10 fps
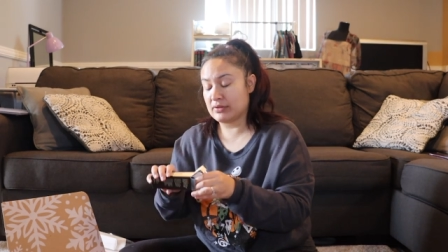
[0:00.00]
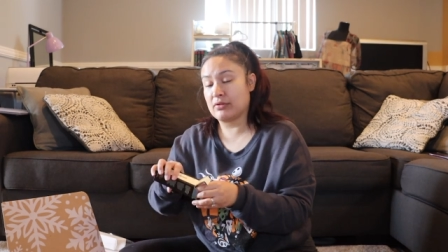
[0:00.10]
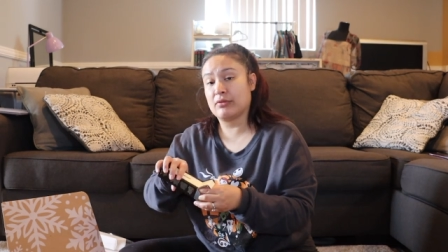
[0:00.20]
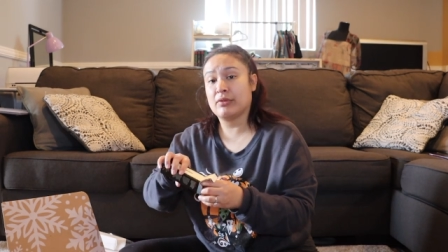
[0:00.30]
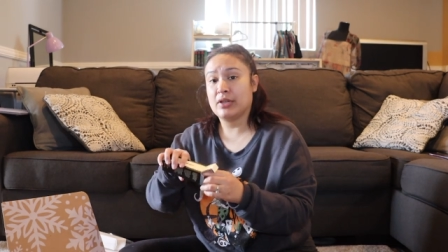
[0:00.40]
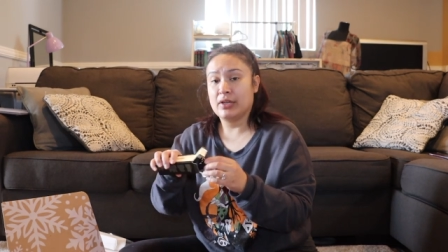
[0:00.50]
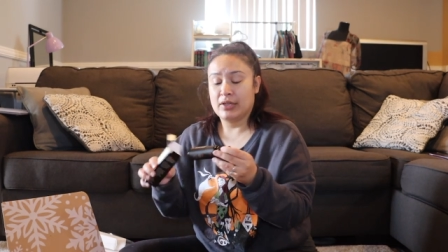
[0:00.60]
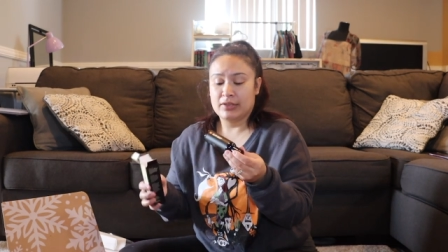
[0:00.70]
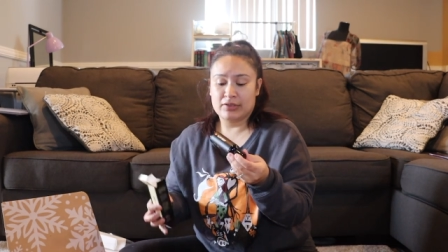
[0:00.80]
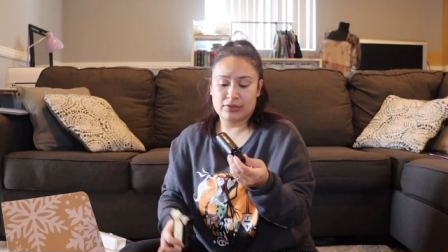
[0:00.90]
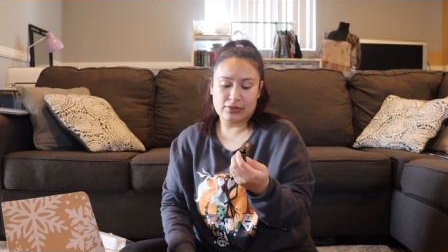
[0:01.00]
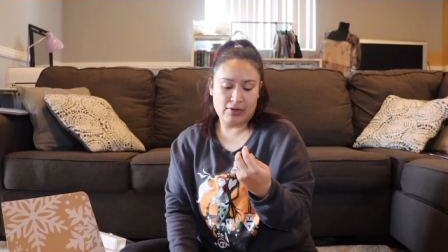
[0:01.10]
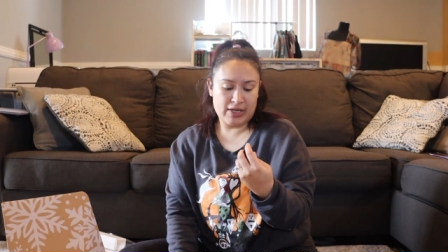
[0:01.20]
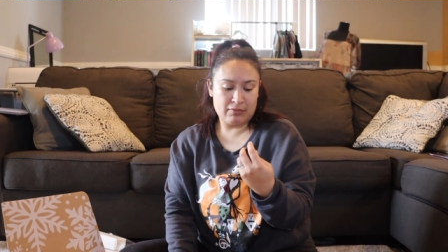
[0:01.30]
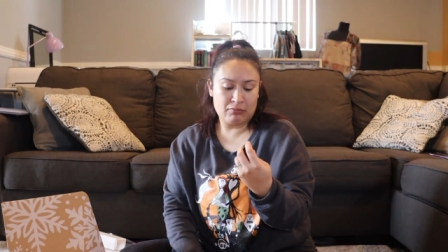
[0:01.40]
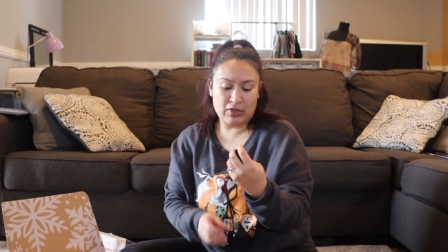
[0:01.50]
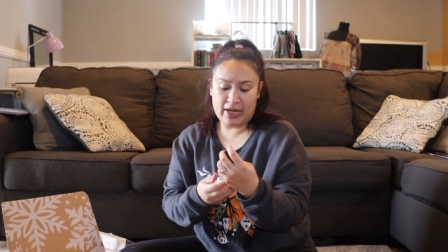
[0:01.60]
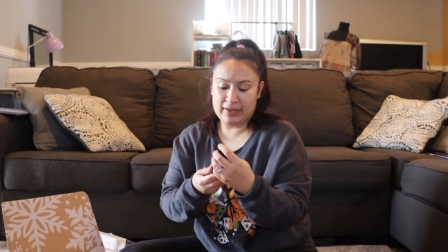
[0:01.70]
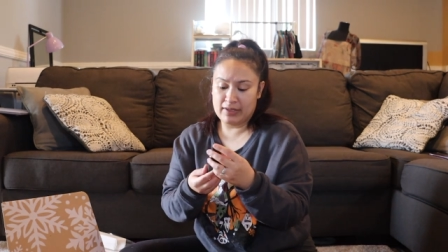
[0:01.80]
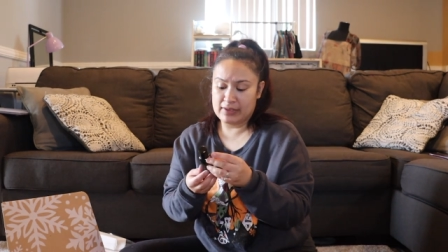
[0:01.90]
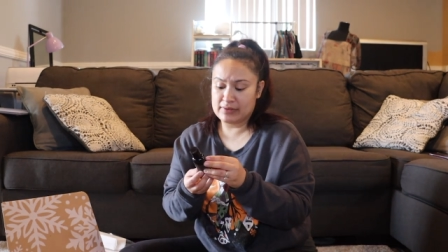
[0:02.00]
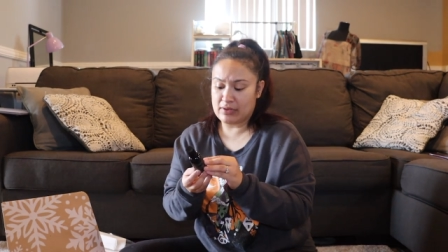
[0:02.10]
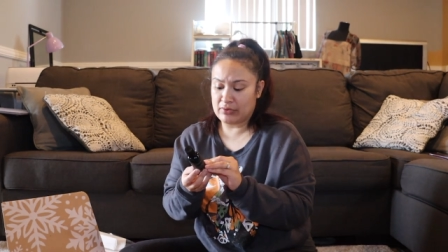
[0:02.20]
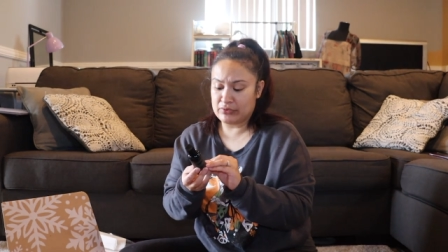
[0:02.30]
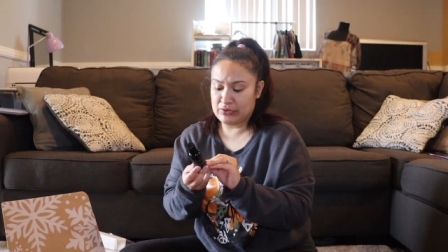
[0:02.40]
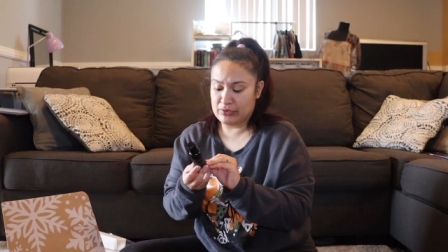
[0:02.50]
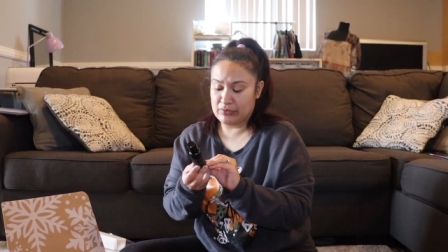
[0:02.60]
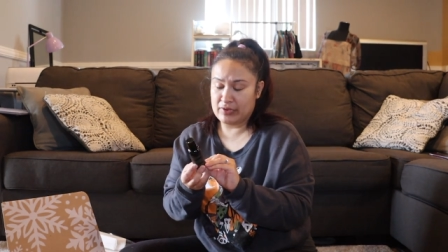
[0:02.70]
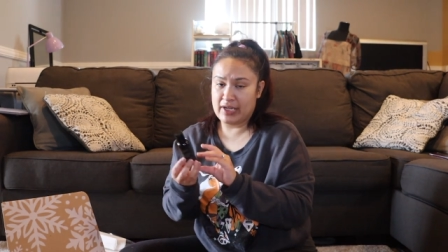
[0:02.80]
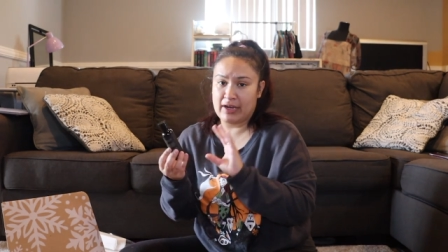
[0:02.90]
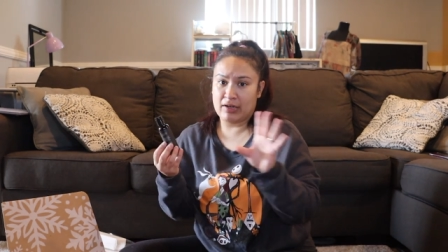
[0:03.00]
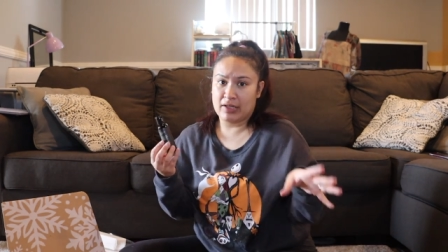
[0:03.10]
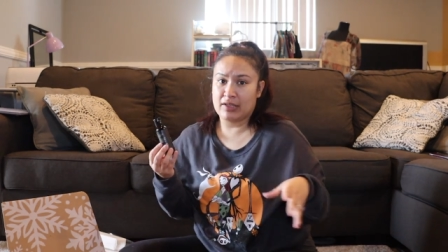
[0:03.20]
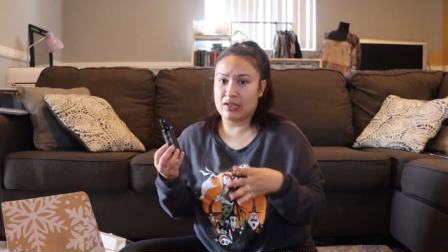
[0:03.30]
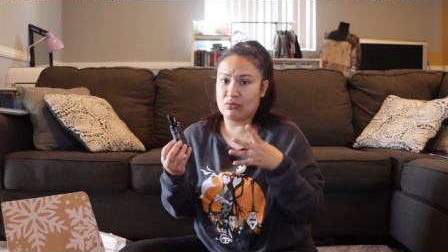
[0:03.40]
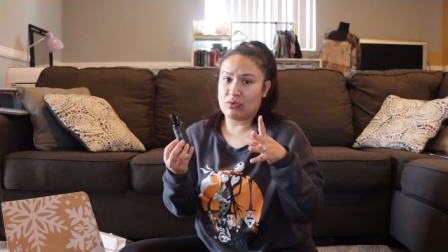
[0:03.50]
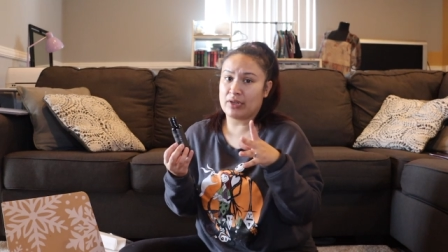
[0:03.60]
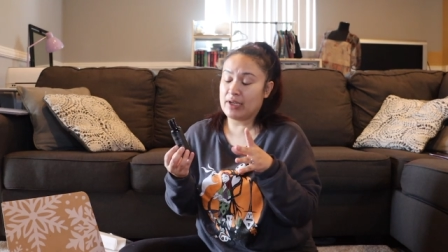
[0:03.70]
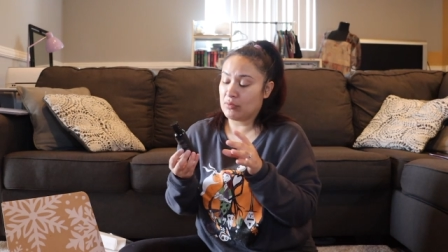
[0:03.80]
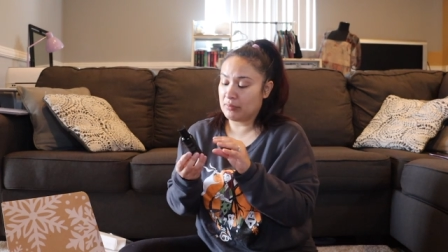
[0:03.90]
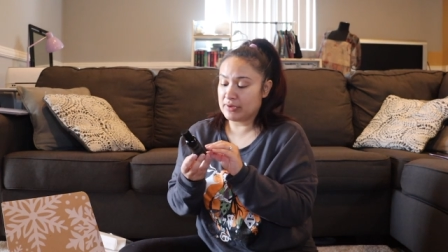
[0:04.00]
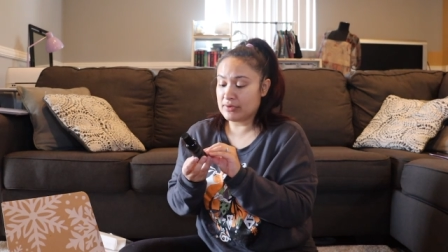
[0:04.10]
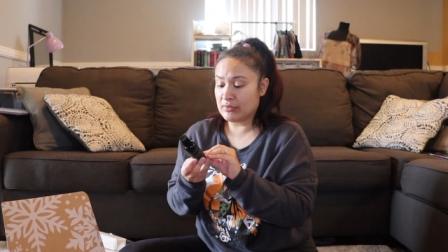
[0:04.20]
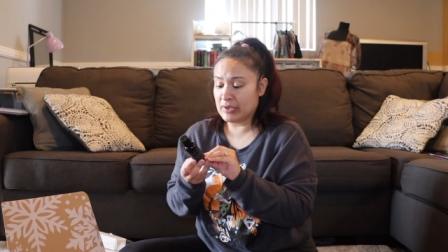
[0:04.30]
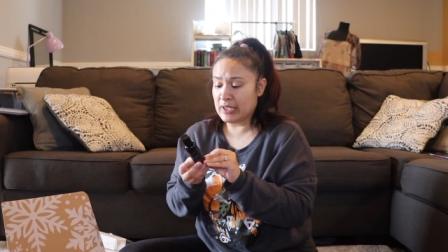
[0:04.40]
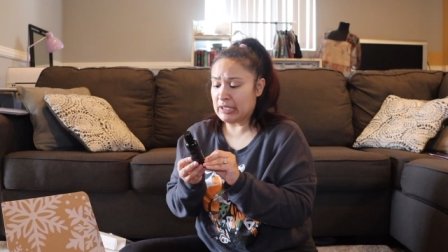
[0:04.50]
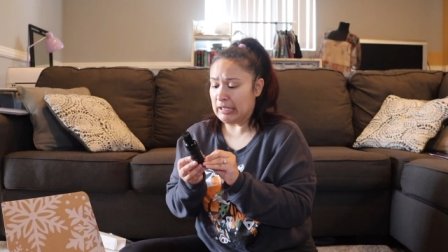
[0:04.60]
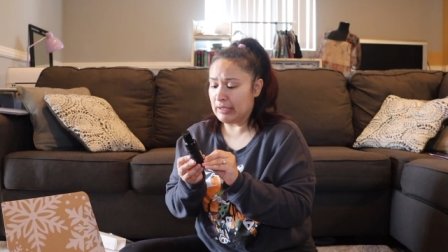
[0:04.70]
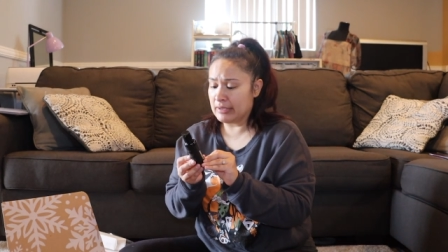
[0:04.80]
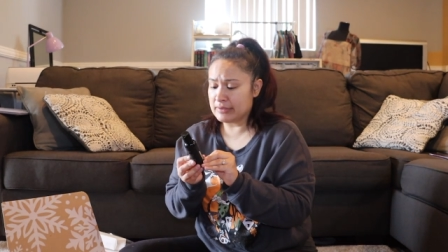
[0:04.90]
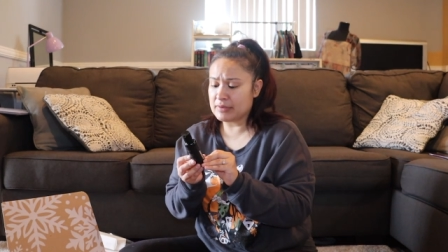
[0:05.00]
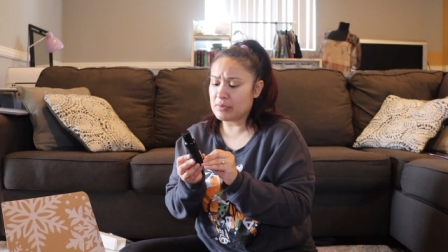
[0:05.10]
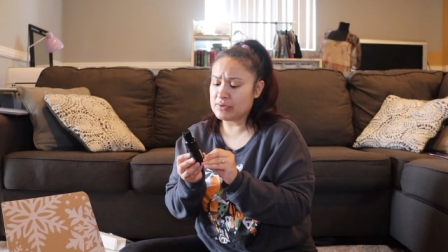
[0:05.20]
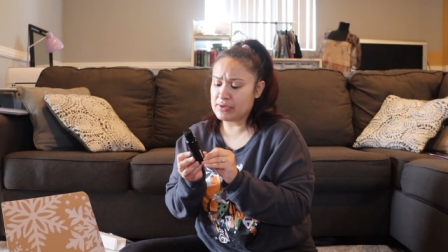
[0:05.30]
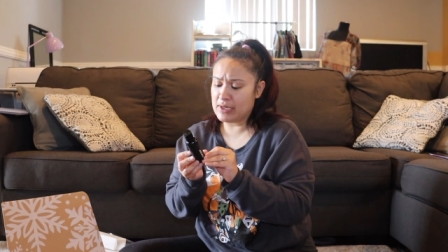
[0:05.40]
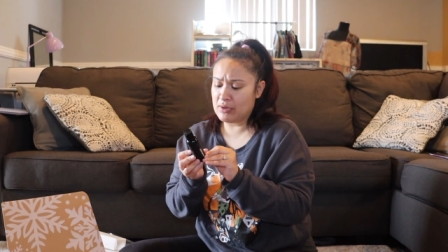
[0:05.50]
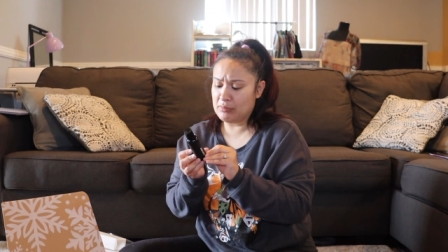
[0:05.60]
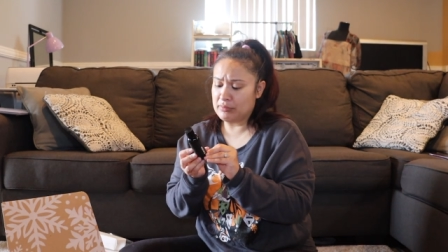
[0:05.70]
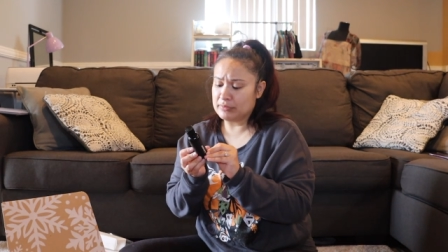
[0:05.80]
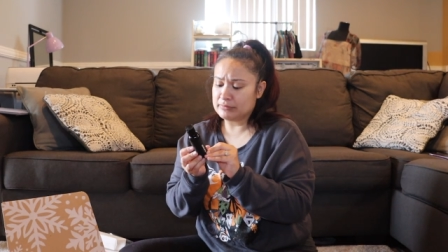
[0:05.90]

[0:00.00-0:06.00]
So you just go ahead and apply this onto the area that you want help with toning, and it's supposed to help